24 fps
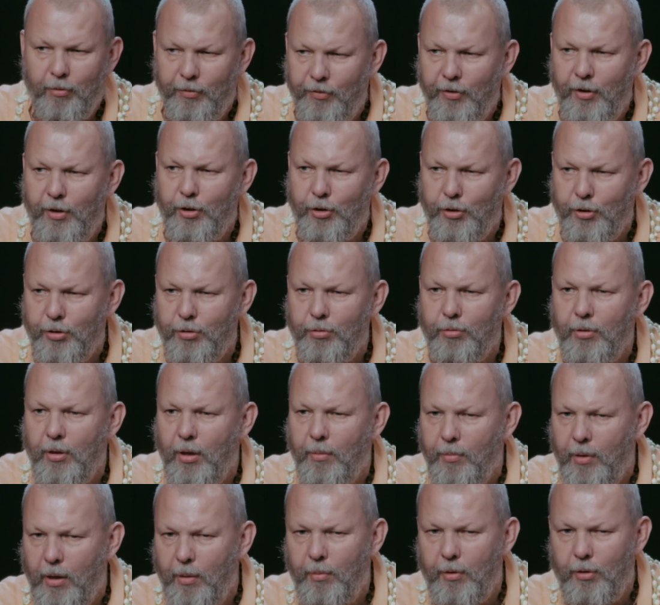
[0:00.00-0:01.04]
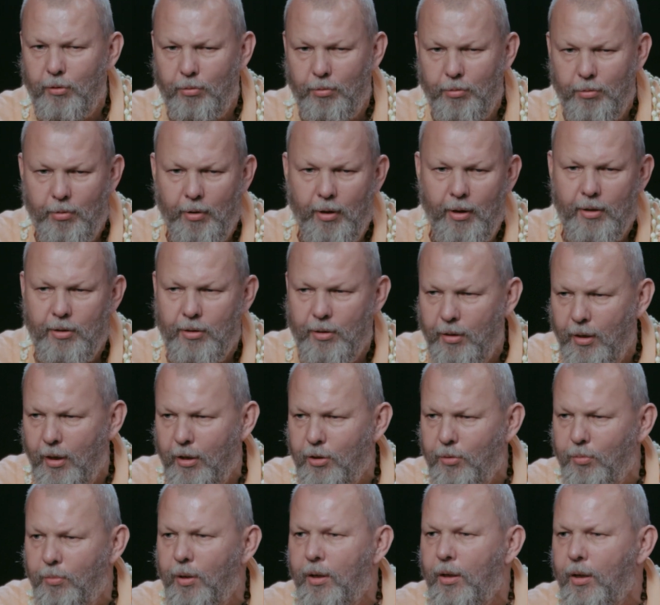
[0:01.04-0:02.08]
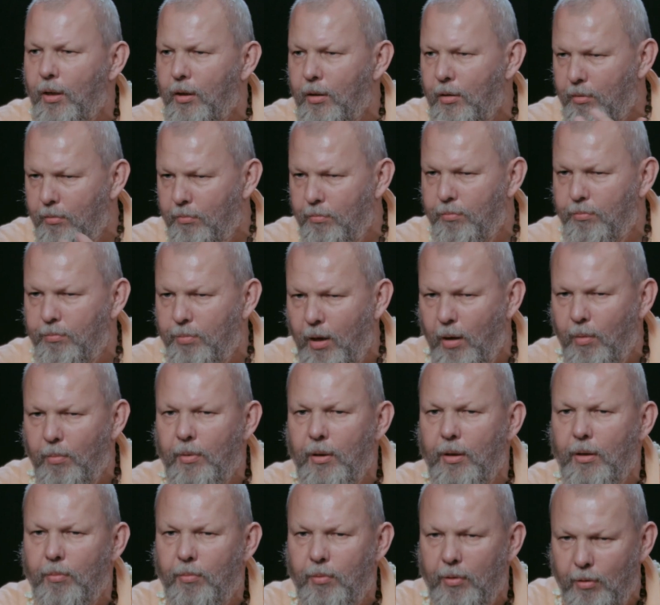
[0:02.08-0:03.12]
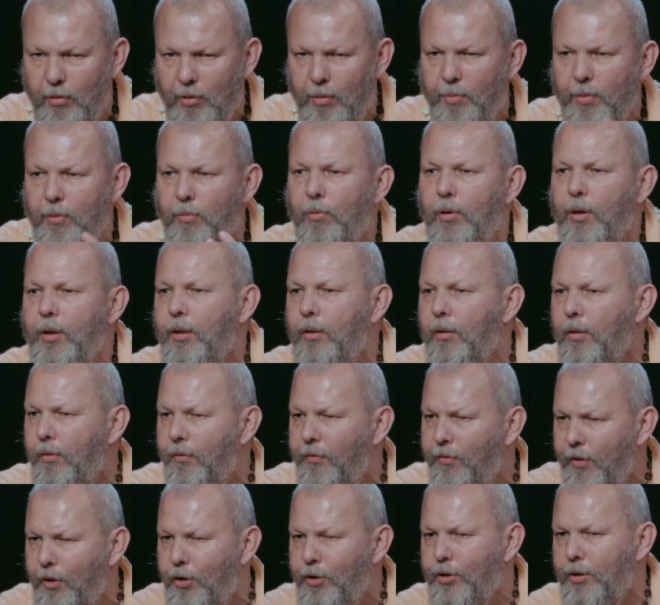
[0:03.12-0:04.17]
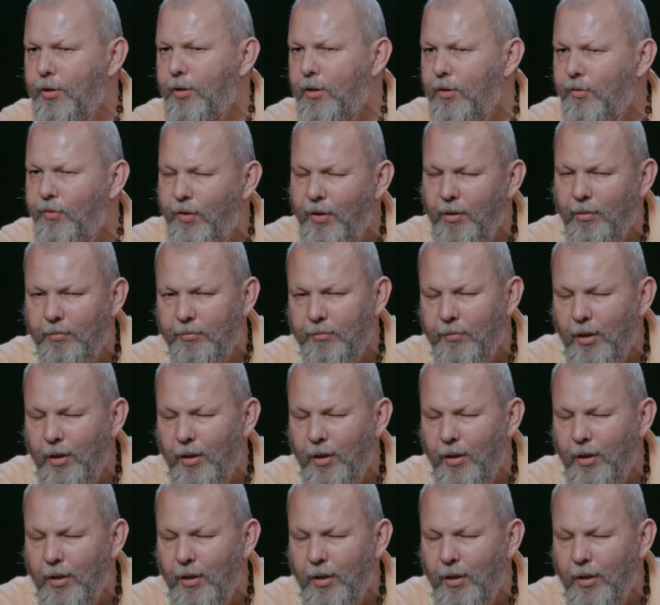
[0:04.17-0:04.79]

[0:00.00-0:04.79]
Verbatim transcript: finished soon. I'm coming to US next week and probably we're going to be working on finishing this film.